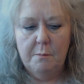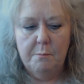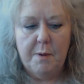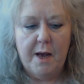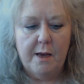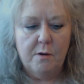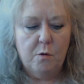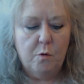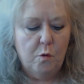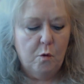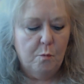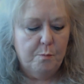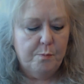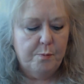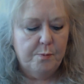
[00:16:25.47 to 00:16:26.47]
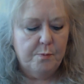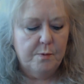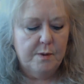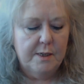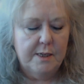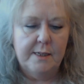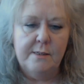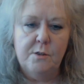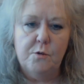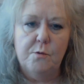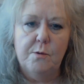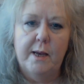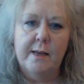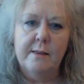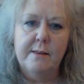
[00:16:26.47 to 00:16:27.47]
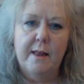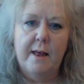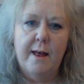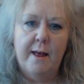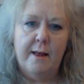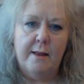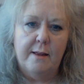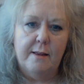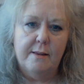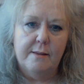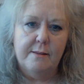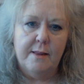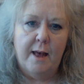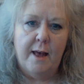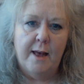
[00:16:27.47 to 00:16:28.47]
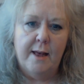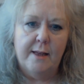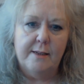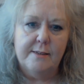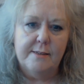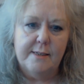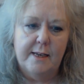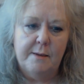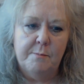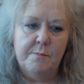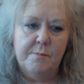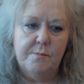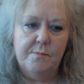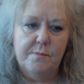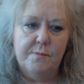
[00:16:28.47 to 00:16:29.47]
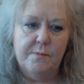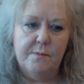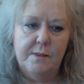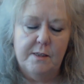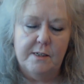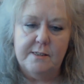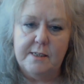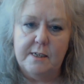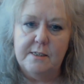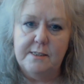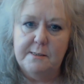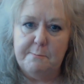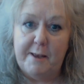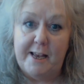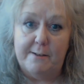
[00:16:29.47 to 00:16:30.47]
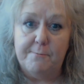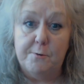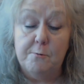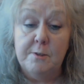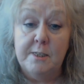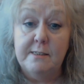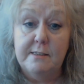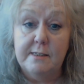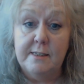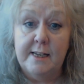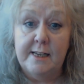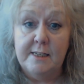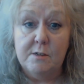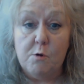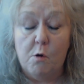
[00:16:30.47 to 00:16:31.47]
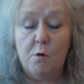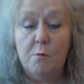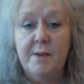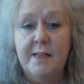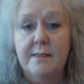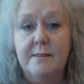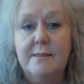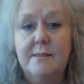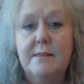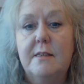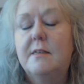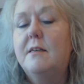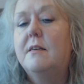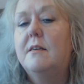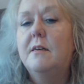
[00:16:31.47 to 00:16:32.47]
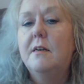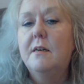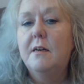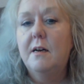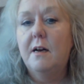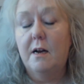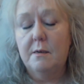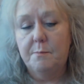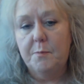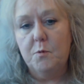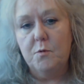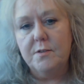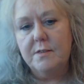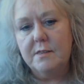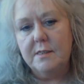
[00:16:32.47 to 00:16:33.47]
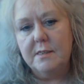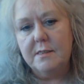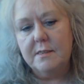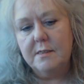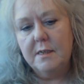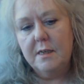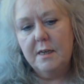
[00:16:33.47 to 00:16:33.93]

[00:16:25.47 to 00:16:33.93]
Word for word: but I hope in doing that, that um, there's a respectfulness in any comments that are posted.